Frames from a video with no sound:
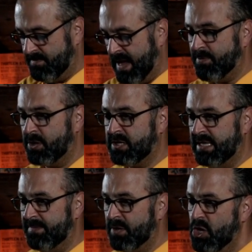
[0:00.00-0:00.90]

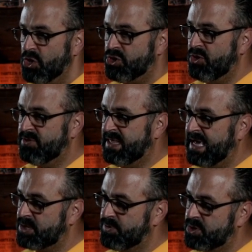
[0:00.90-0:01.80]
Paperclip, 2
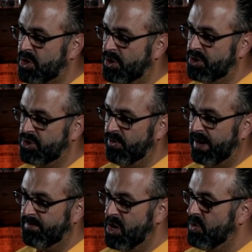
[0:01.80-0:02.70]
things we started doing.